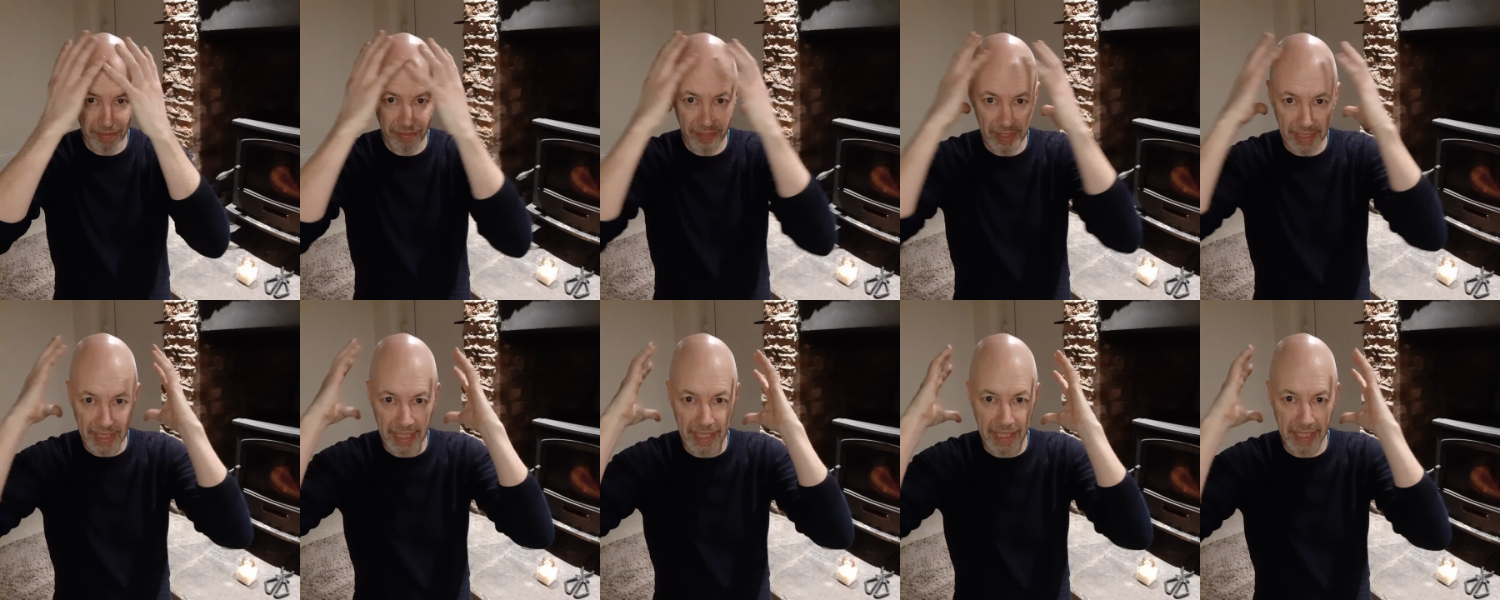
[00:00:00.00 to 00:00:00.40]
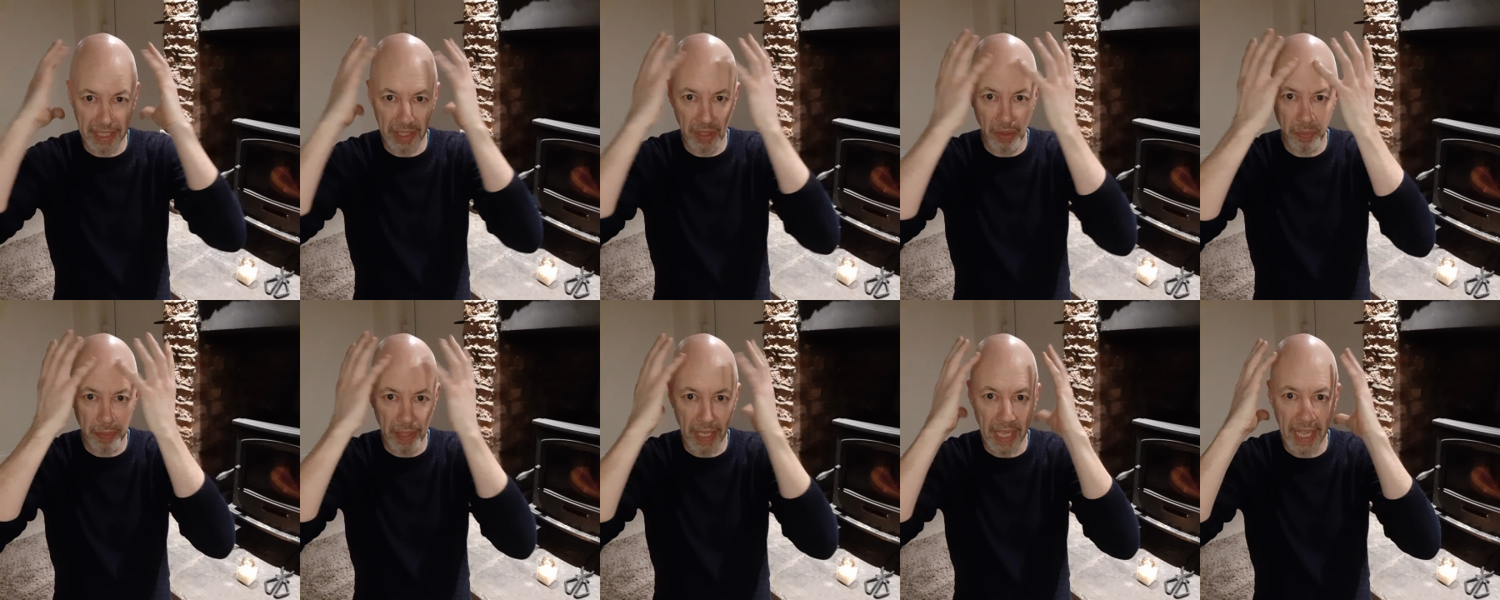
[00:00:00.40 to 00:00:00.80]
Feel it in the
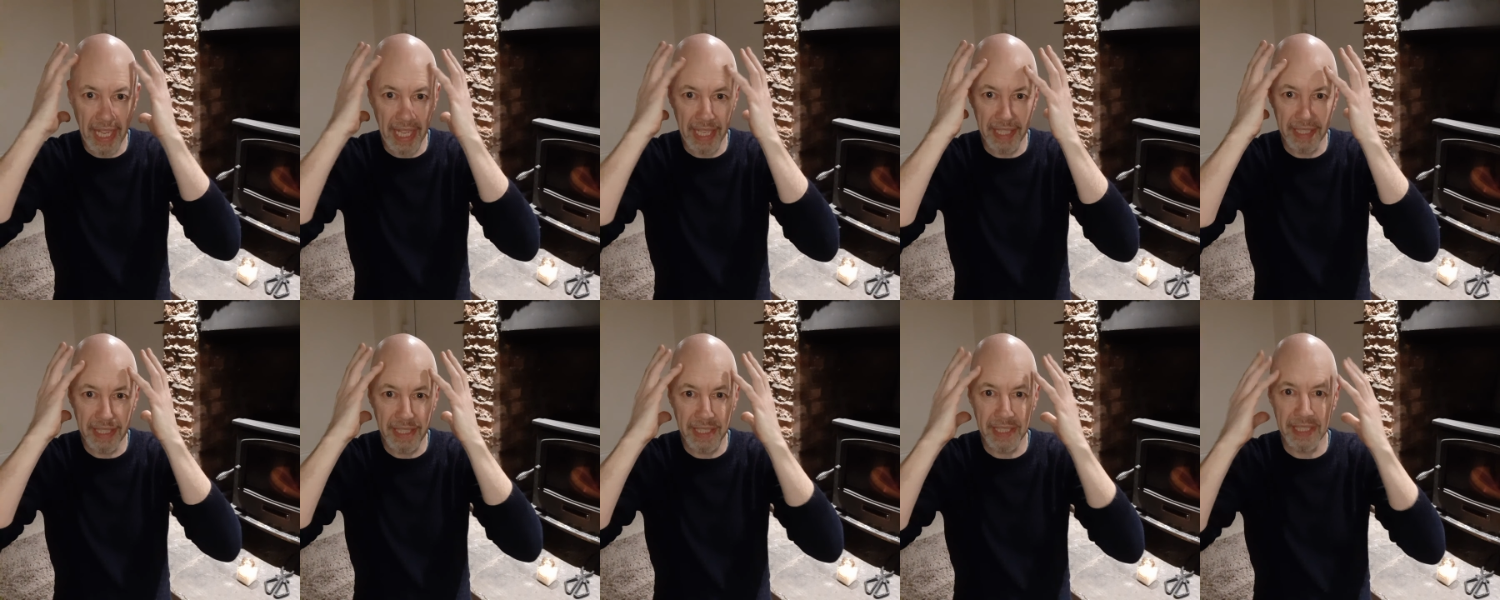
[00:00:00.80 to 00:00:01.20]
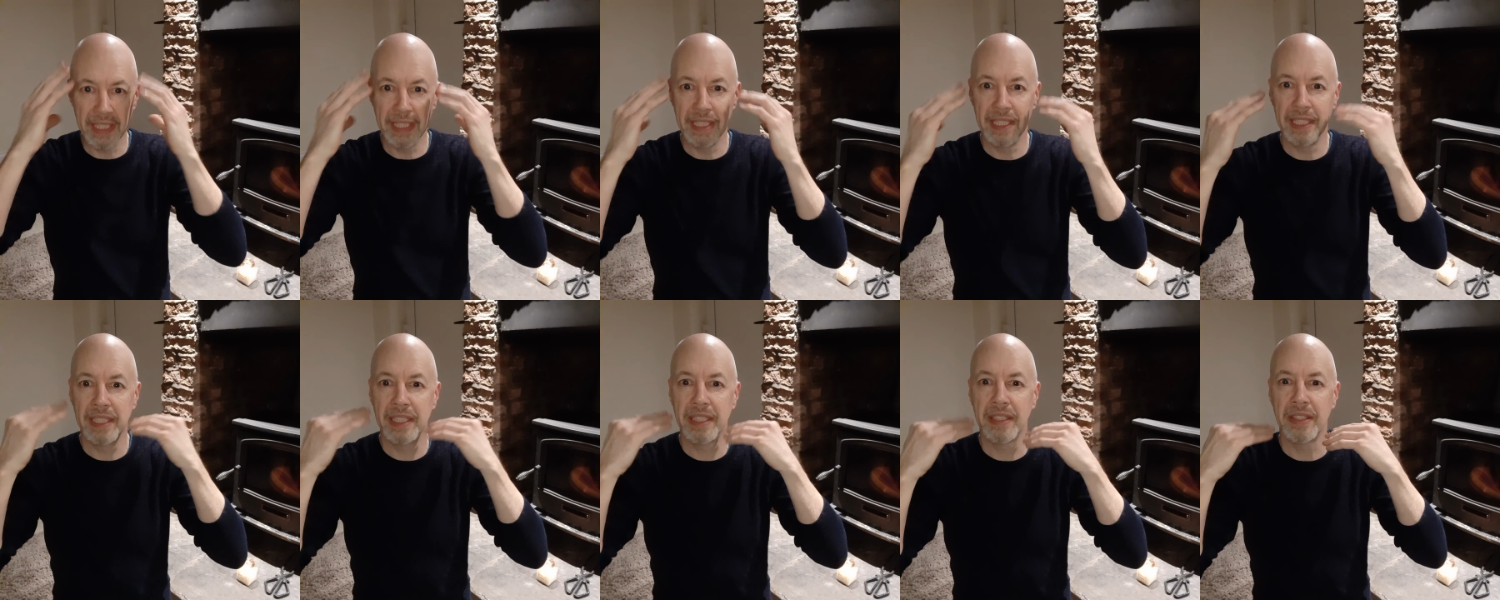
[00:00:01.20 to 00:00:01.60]
upper head
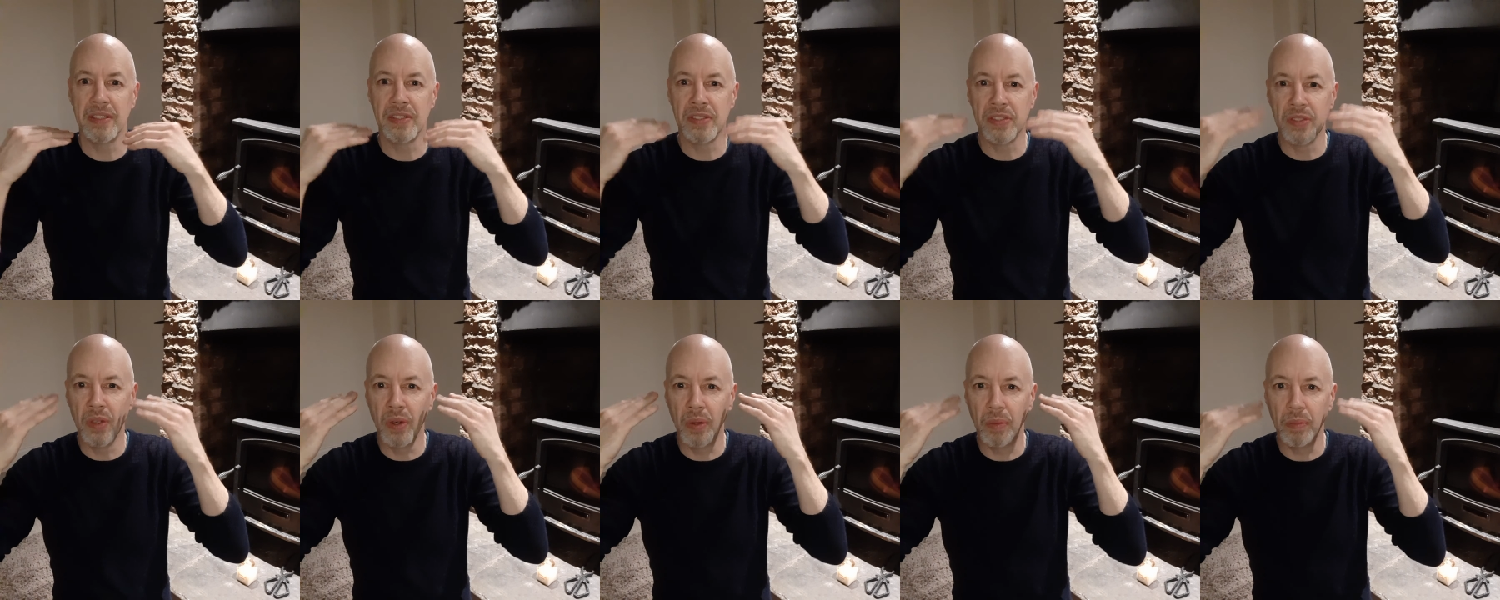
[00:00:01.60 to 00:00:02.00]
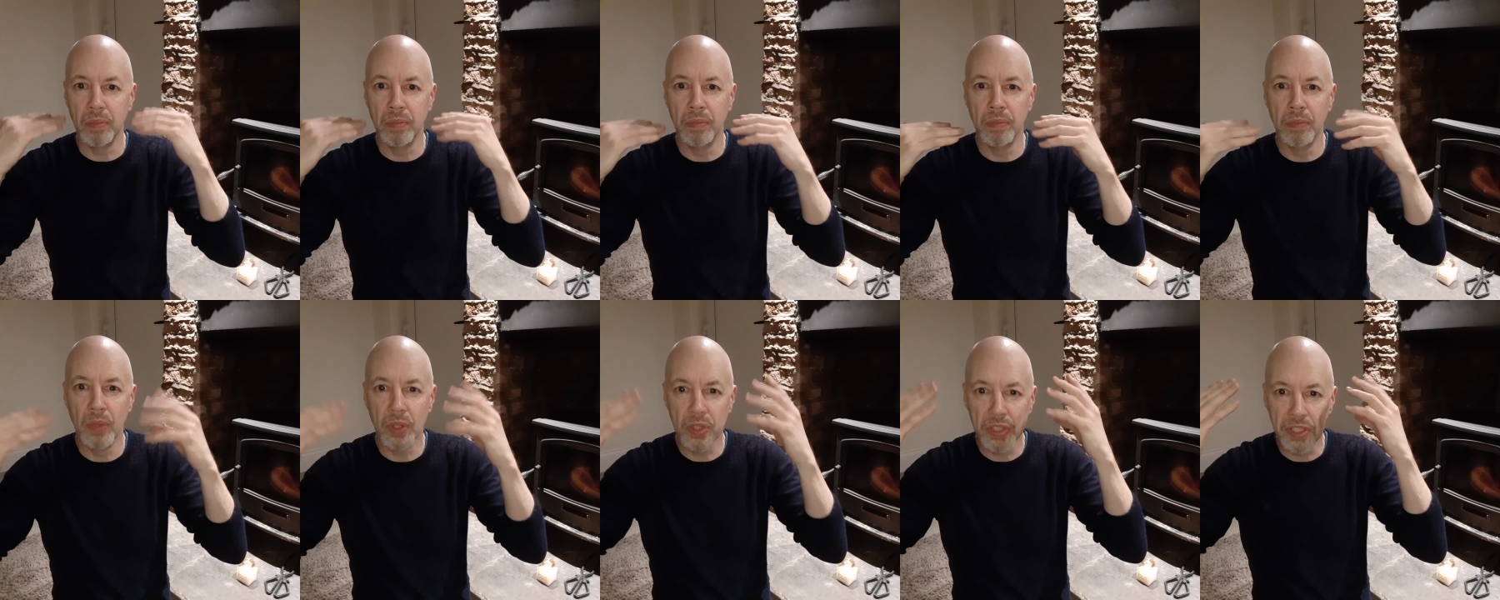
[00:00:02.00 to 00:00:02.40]
here. There's not
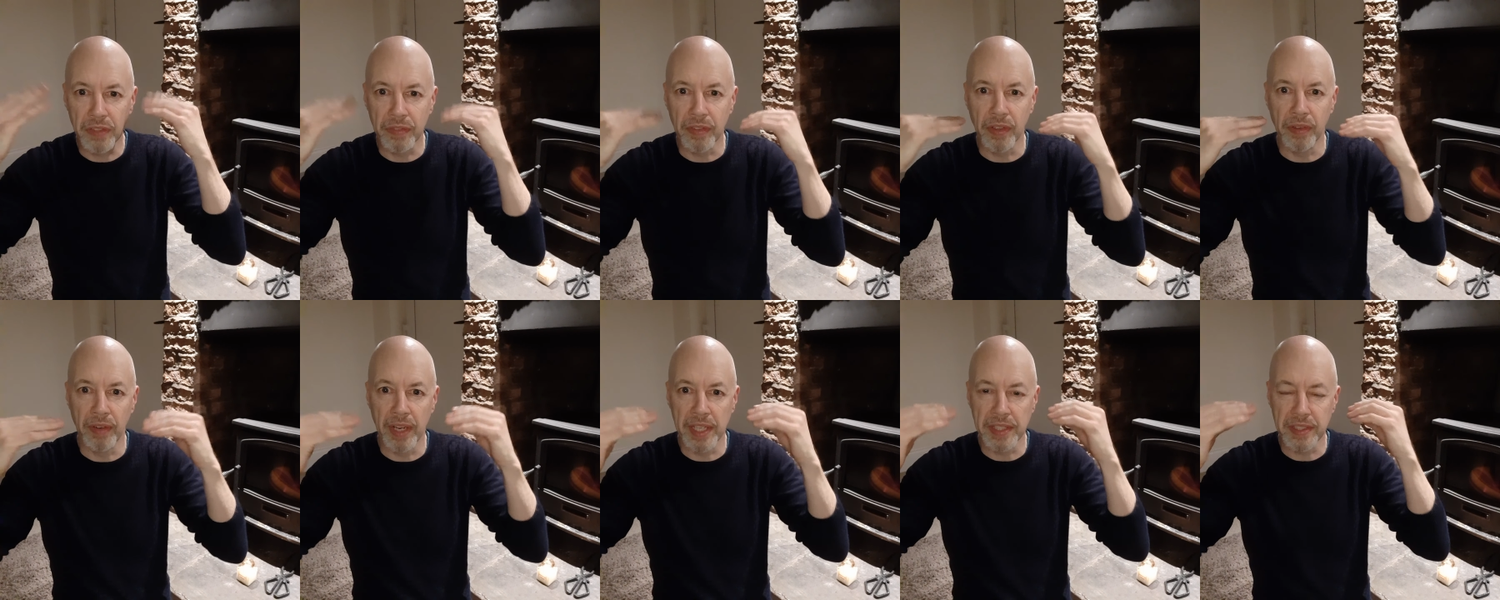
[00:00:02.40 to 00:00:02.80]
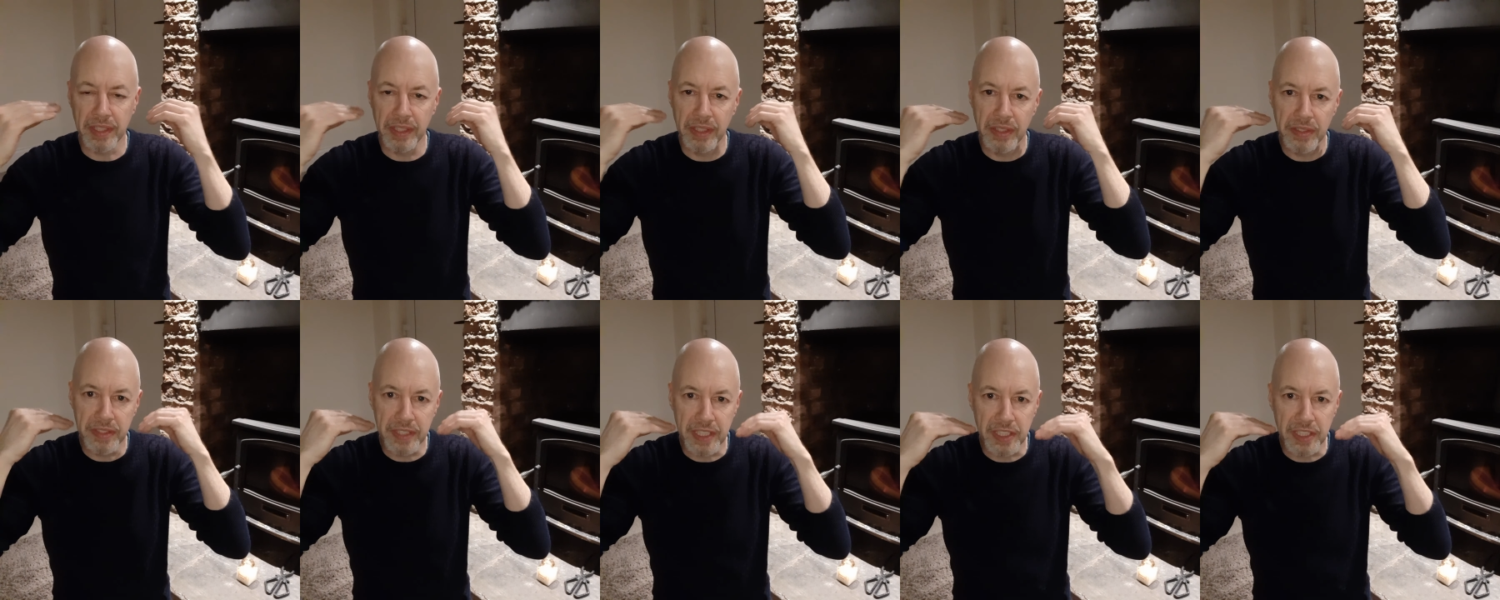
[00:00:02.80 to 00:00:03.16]
much of a resonance,